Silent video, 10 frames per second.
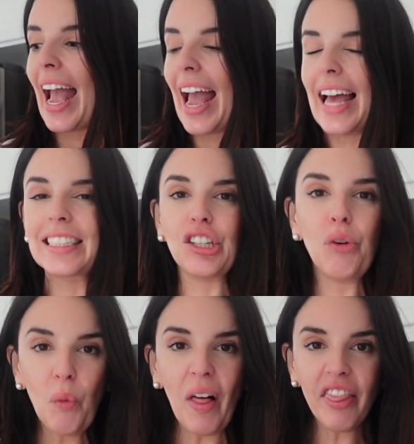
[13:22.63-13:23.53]
And
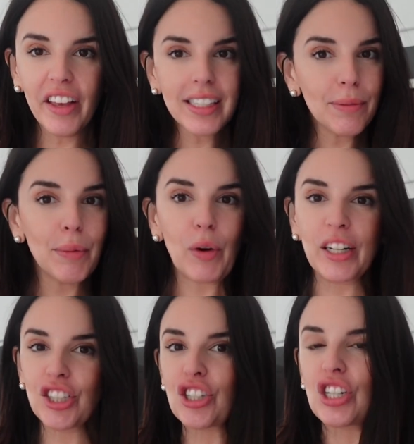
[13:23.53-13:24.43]
you want things that people
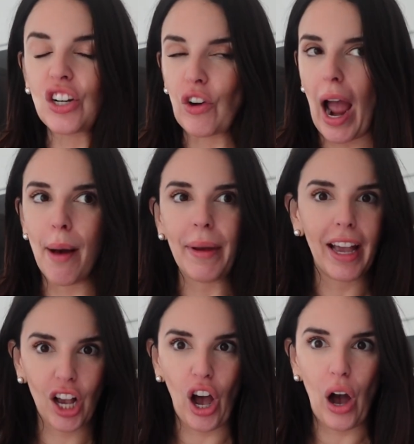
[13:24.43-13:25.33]
can just grab
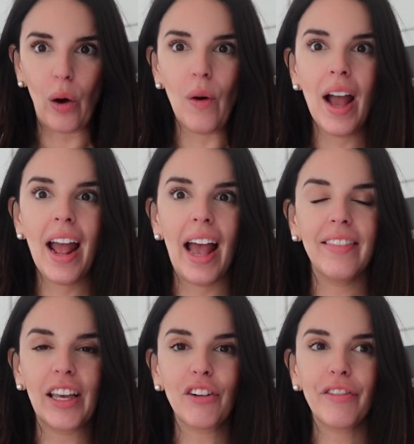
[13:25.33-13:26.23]
and go,
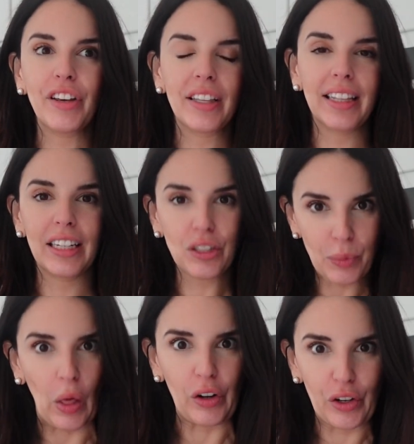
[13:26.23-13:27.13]
and they don't feel like they need to
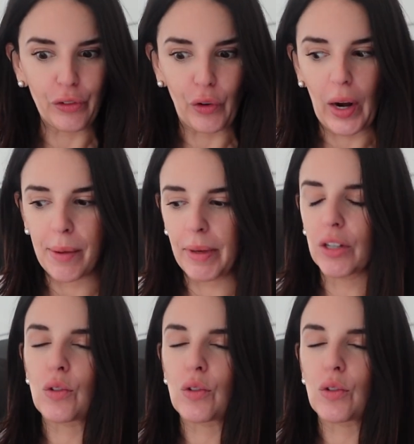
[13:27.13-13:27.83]
bother you for a meal.